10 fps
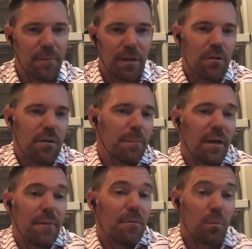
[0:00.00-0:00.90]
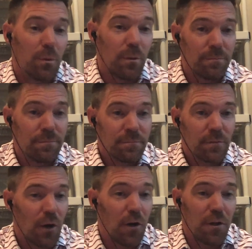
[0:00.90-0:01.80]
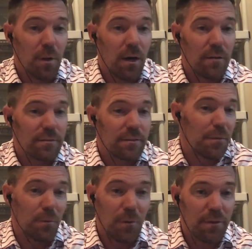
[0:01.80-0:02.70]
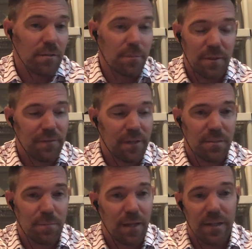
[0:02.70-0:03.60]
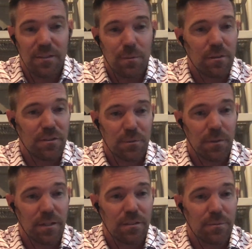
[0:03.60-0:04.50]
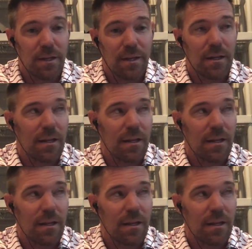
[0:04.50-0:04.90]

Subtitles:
But like, you can blame the rule all you want and say the rule needs to be fixed, but like it's one of those situations where, like,